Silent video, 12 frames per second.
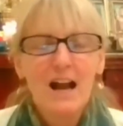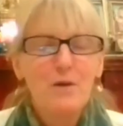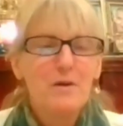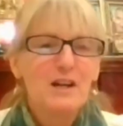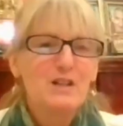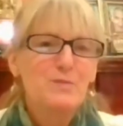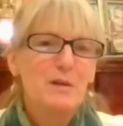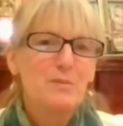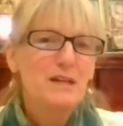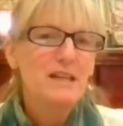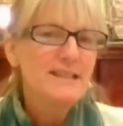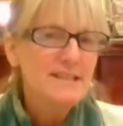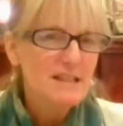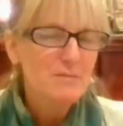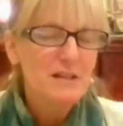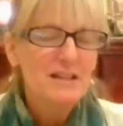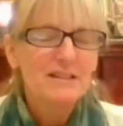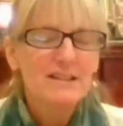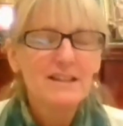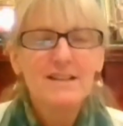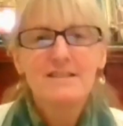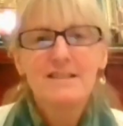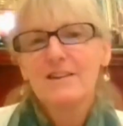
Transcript: And I wanted to bring peace to the Middle East.